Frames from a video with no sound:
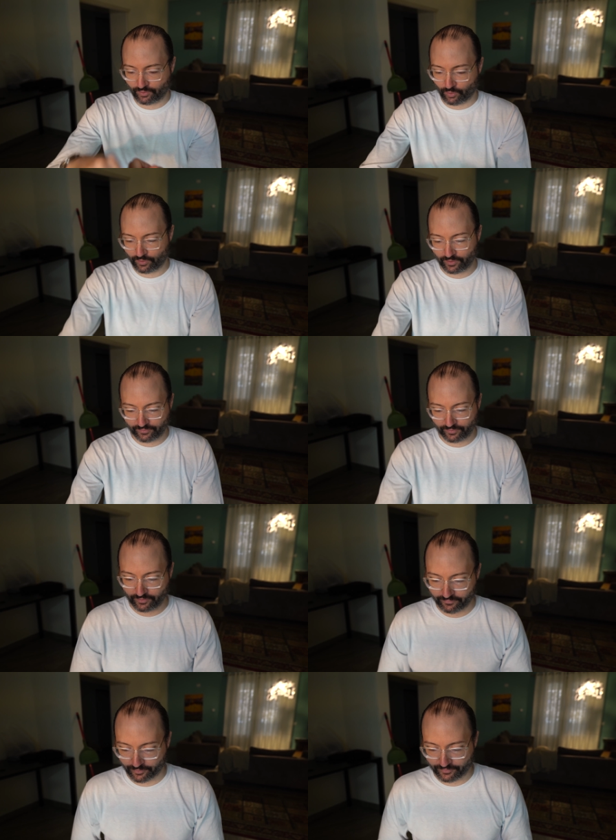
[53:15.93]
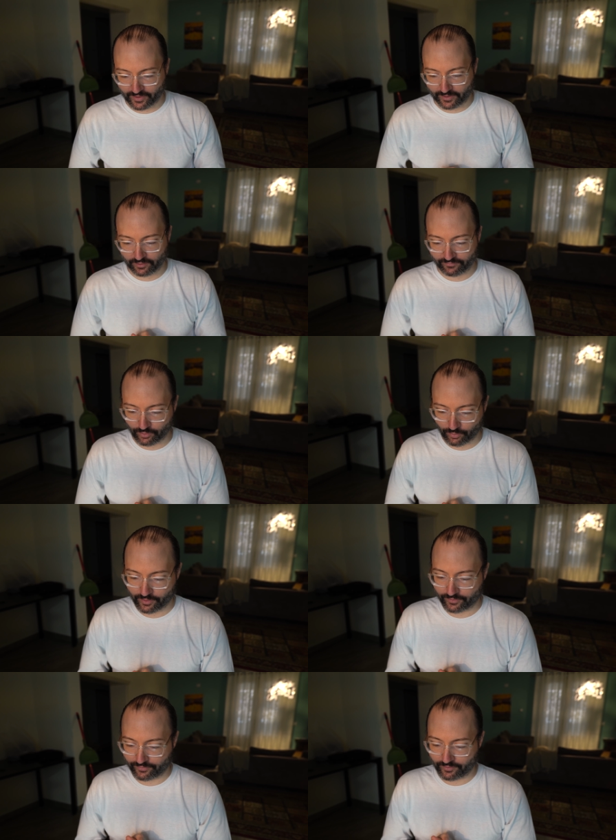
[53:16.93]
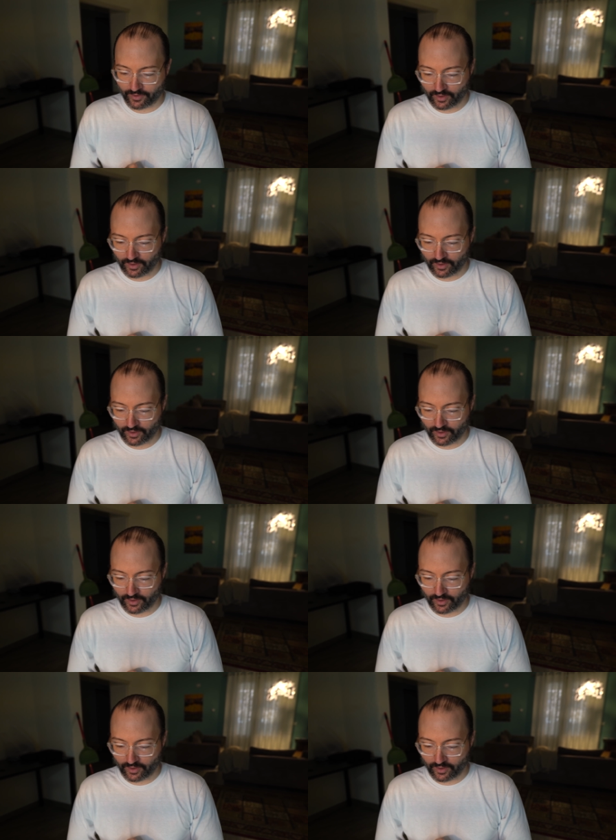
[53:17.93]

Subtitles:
Taurus, first decan of Taurus.